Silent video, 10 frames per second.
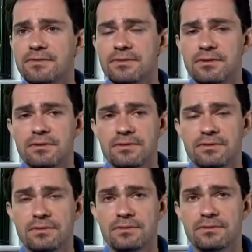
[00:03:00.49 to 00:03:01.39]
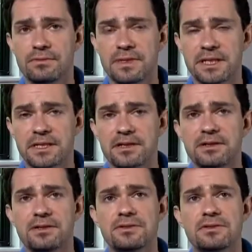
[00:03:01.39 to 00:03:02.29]
for, for, for many
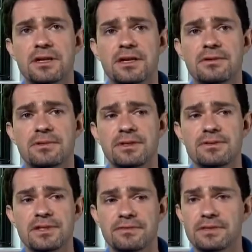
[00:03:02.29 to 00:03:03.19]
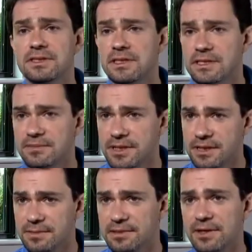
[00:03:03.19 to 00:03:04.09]
years. Uh, when I was 17, I
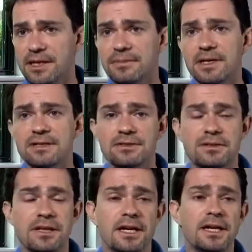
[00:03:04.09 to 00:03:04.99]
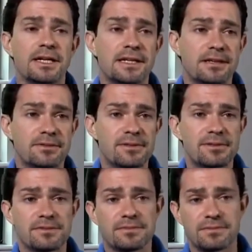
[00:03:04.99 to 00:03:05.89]
became a grandmaster. I
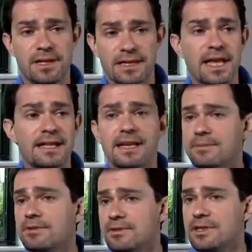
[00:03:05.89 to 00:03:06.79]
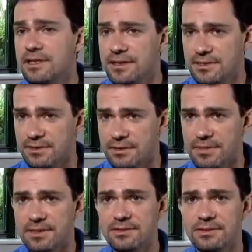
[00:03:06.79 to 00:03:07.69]
was, at that time, I was the youngest
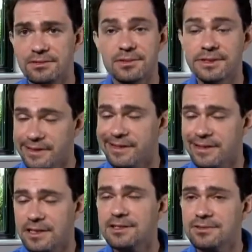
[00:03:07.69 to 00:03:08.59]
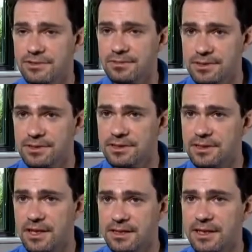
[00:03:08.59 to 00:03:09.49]
grandmaster in the world, not in the history, but
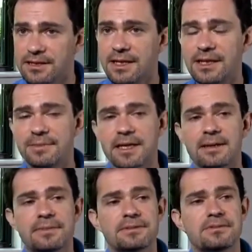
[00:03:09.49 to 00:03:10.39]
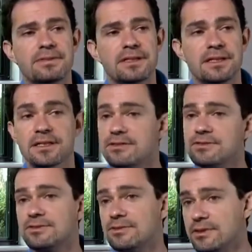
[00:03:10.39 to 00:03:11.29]
just at that time I happened to be the youngest
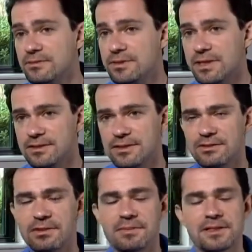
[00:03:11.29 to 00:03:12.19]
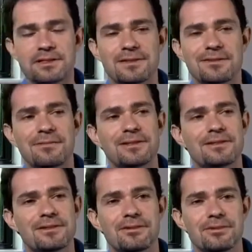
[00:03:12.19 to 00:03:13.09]
because Judith was actually three months, three
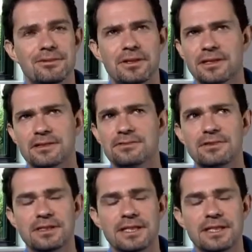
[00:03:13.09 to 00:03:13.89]
months older, I think, to the